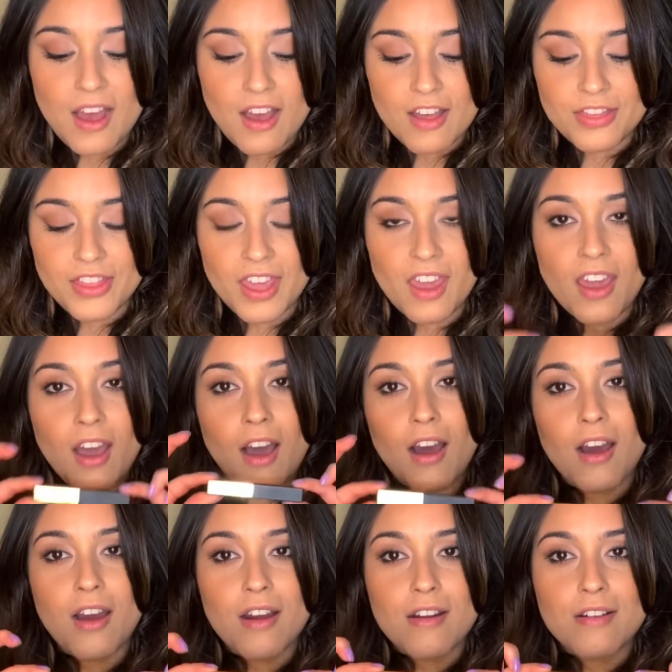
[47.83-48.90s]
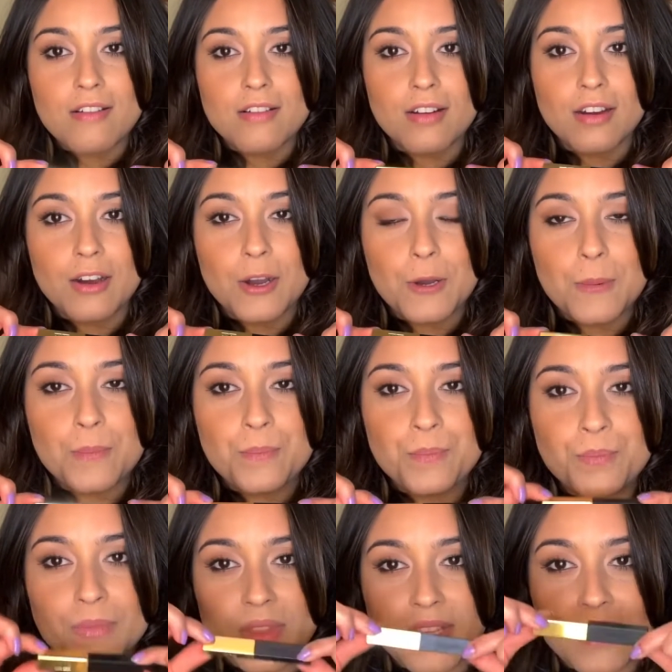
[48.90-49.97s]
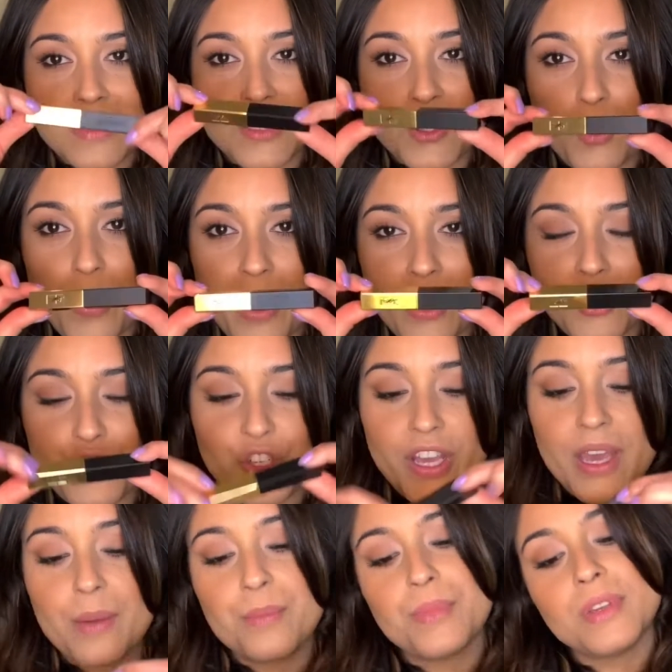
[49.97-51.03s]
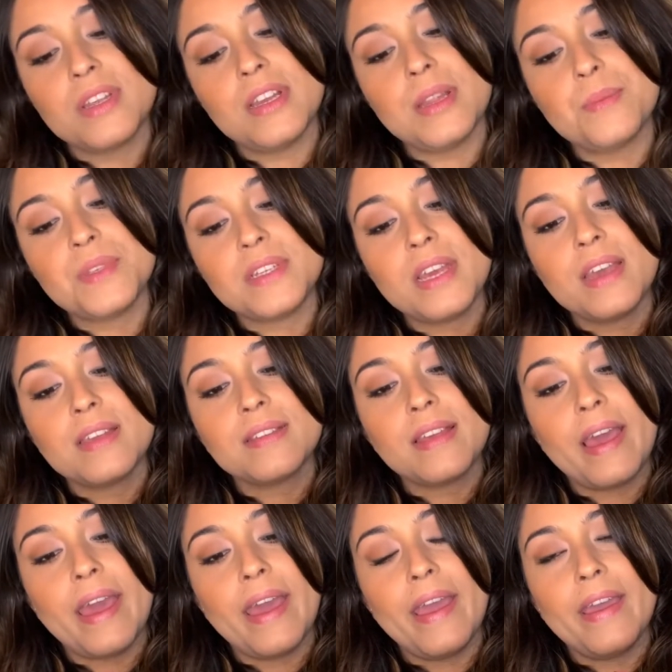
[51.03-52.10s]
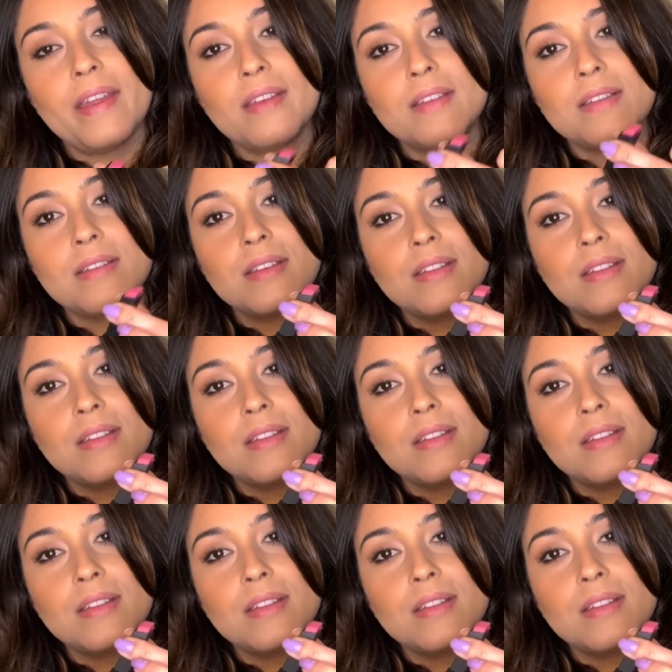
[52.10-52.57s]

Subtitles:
They are these square-shaped lipsticks and